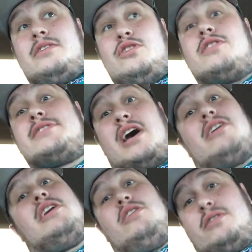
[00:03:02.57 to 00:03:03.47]
You could
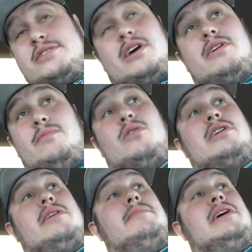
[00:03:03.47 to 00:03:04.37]
tell he you could tell he
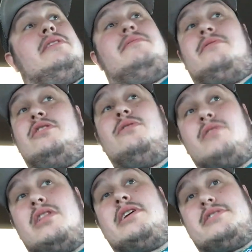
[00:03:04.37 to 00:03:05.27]
wanted it, man. You
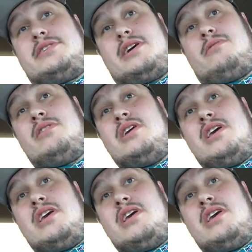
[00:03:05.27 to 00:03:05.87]
really could tell.